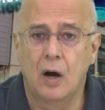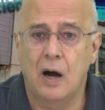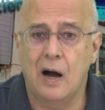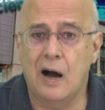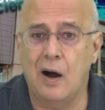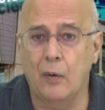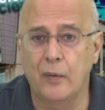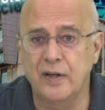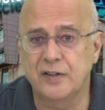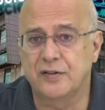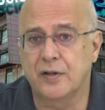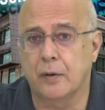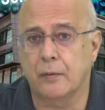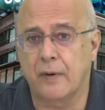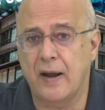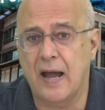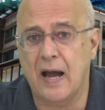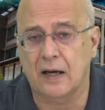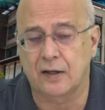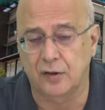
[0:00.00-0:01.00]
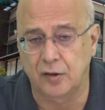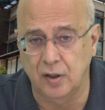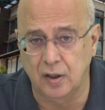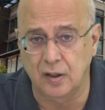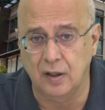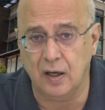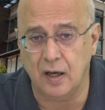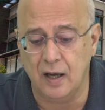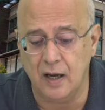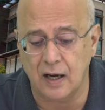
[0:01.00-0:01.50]
how is the
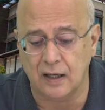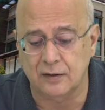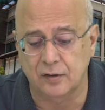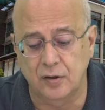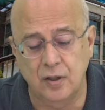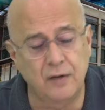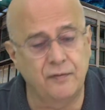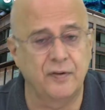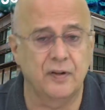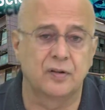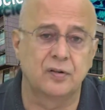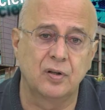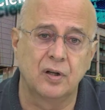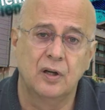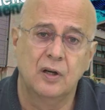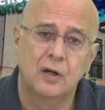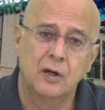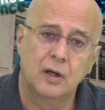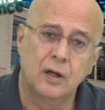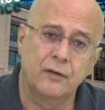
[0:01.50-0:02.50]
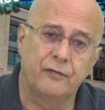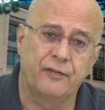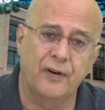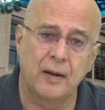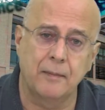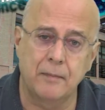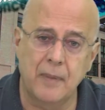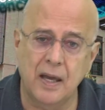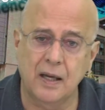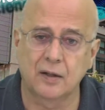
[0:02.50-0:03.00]
reactivity if
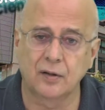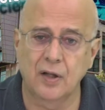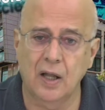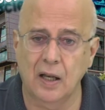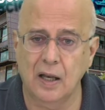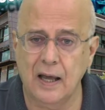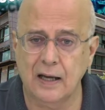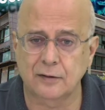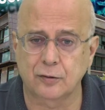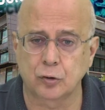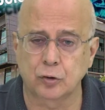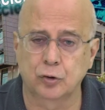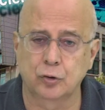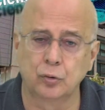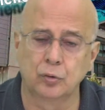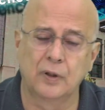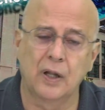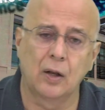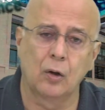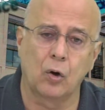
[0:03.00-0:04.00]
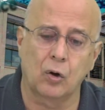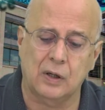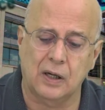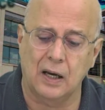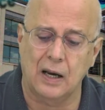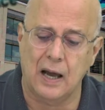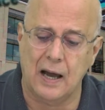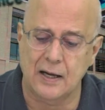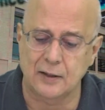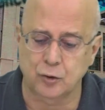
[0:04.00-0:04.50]
I make the electrons to
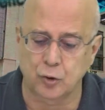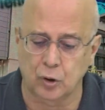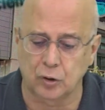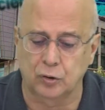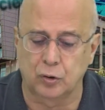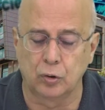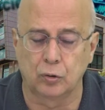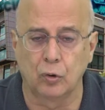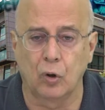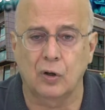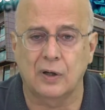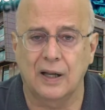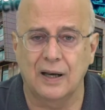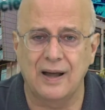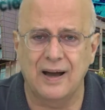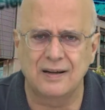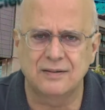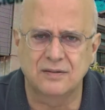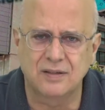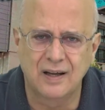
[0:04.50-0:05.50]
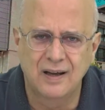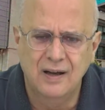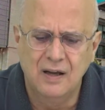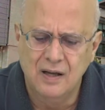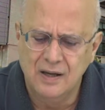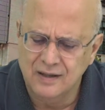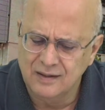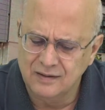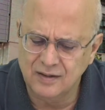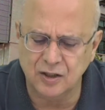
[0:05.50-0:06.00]
delocalize or to localize.
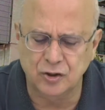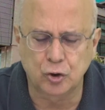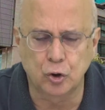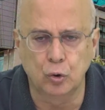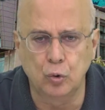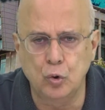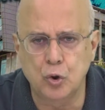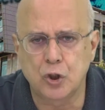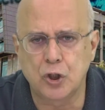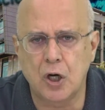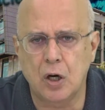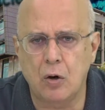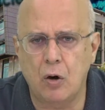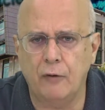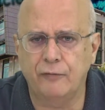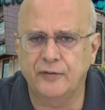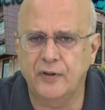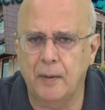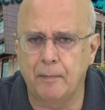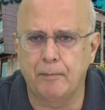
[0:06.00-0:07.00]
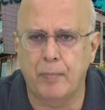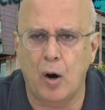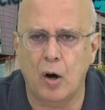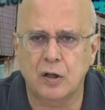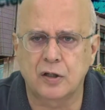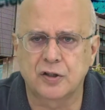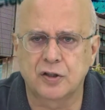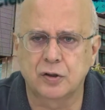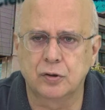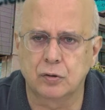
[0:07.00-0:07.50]
The solution of the
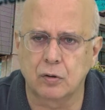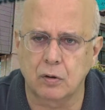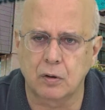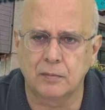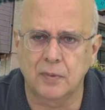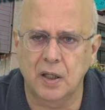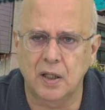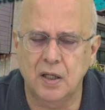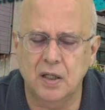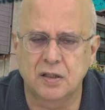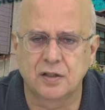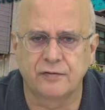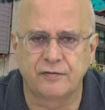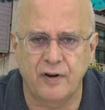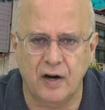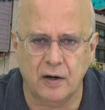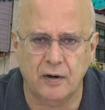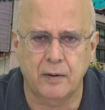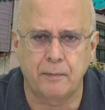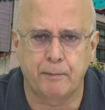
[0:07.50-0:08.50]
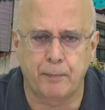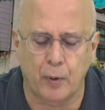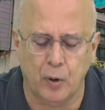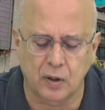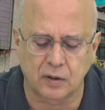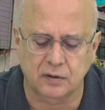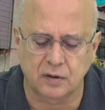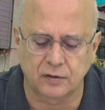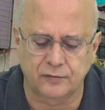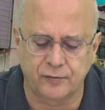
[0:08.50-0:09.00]
box normally is very
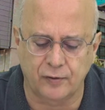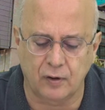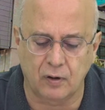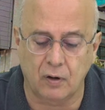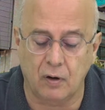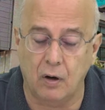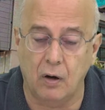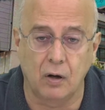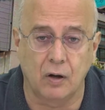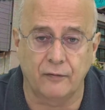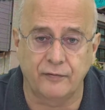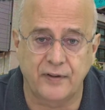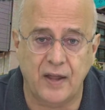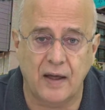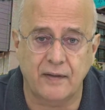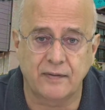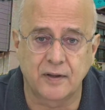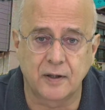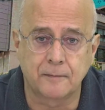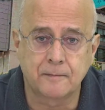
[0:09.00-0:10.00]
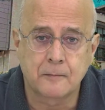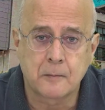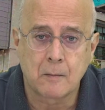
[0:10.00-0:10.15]
important for all of that.